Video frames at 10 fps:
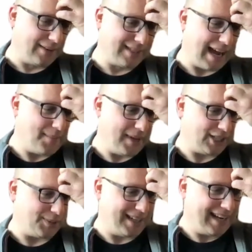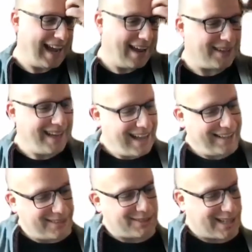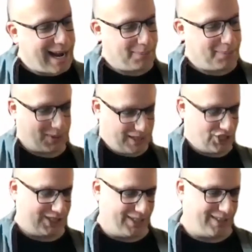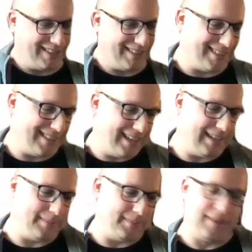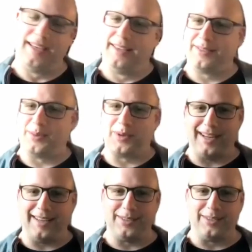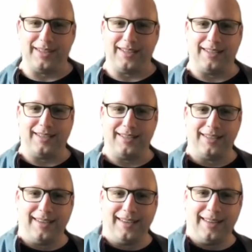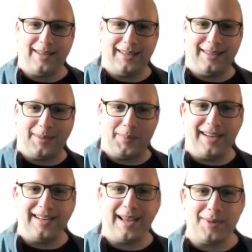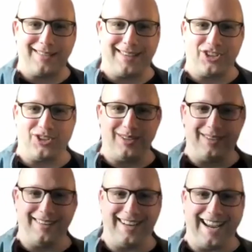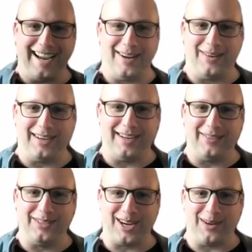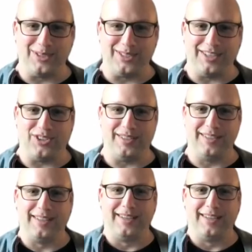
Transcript: time management. And there's a couple questions here, and this is so we're going to enter the pandemic section now of the conversation,